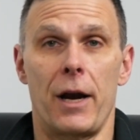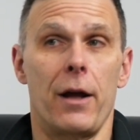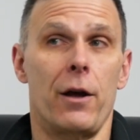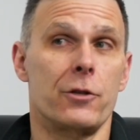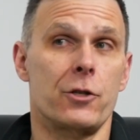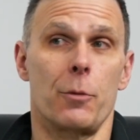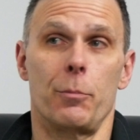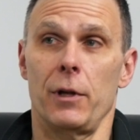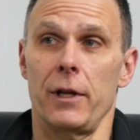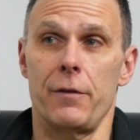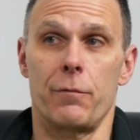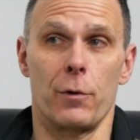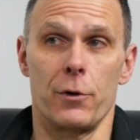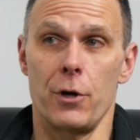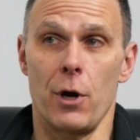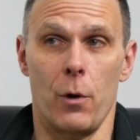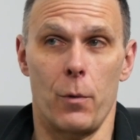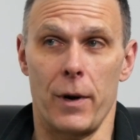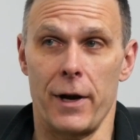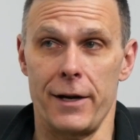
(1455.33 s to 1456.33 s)
I also believe we're
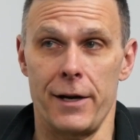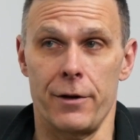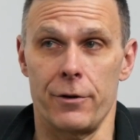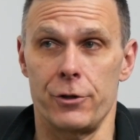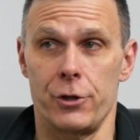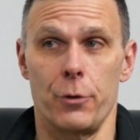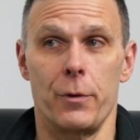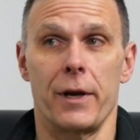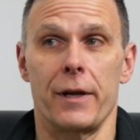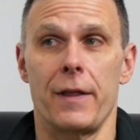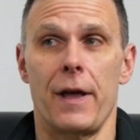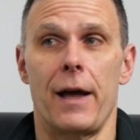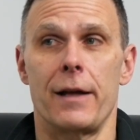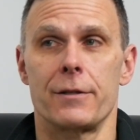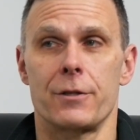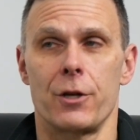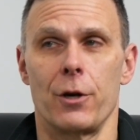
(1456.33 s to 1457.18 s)
nowhere near doing that.